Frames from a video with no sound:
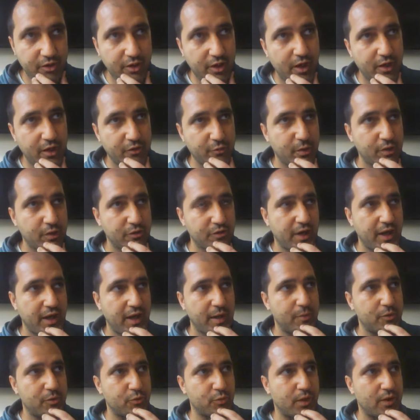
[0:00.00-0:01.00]
I suppose I
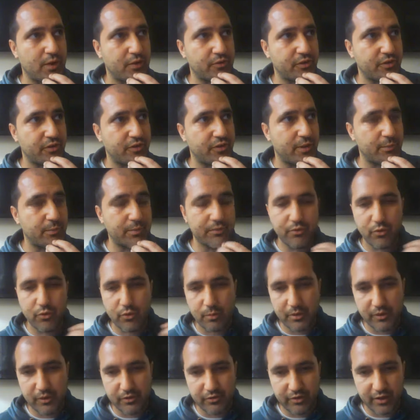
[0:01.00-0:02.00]
am as well, as I said before,
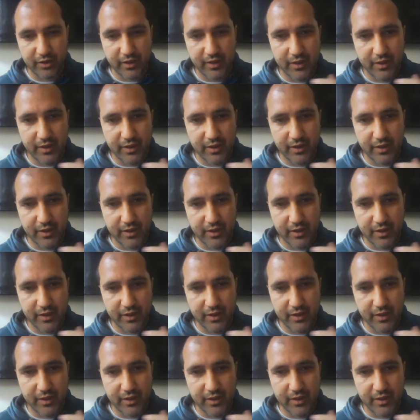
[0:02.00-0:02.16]
but